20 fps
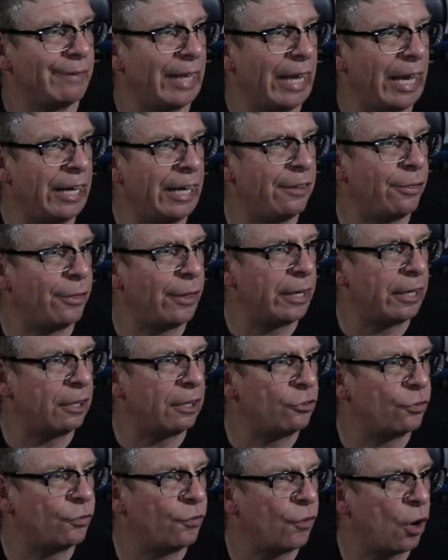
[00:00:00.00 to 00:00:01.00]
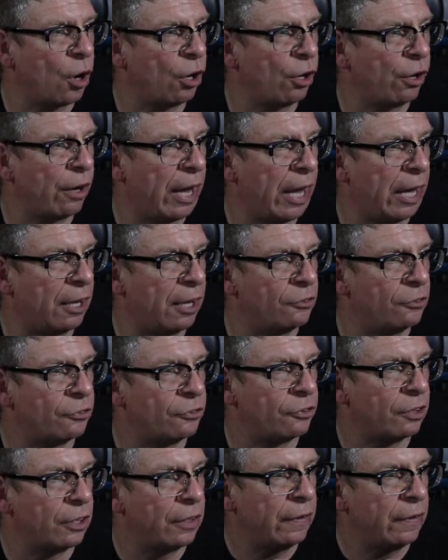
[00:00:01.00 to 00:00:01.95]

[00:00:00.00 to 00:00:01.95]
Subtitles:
anything as far as